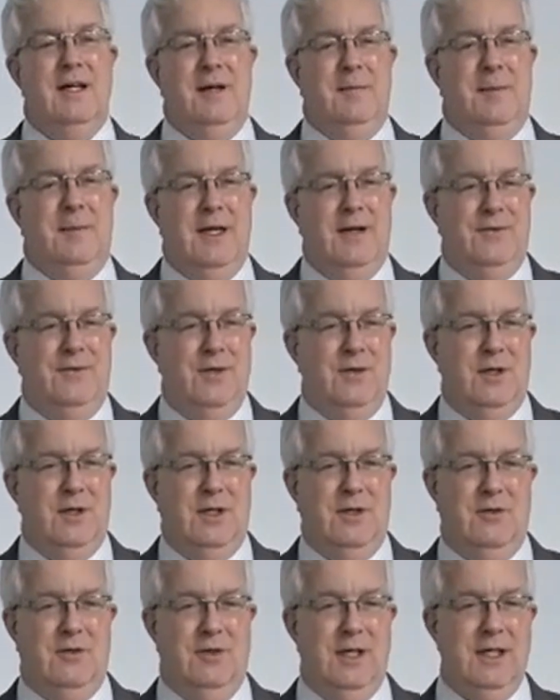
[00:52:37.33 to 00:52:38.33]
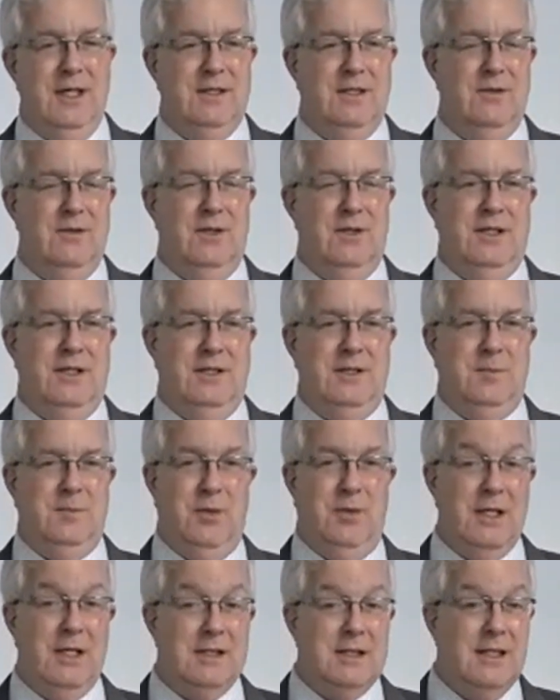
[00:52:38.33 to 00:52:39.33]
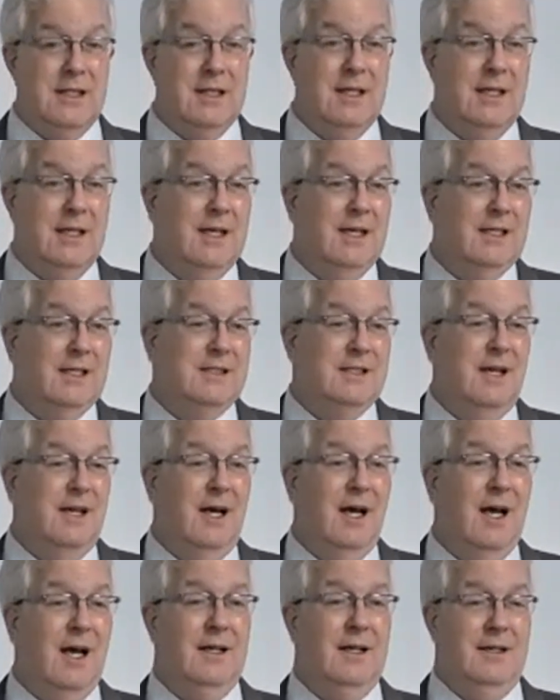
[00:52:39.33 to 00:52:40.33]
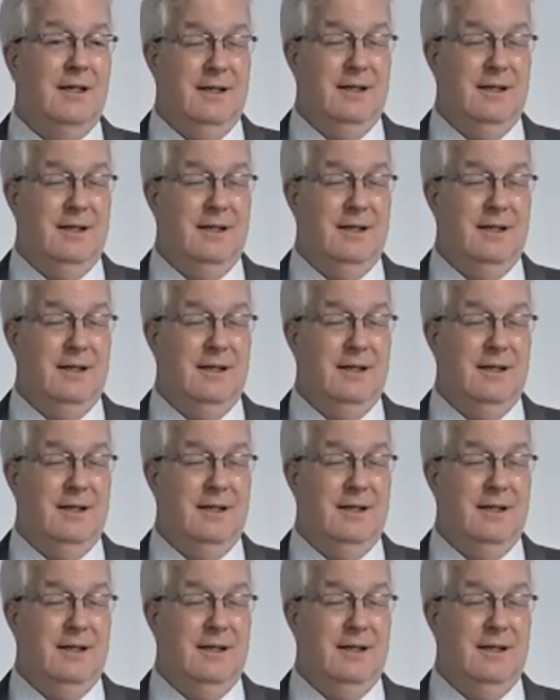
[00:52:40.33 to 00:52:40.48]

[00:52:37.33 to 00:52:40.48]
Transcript: But if you agreed to it expressly and it's not,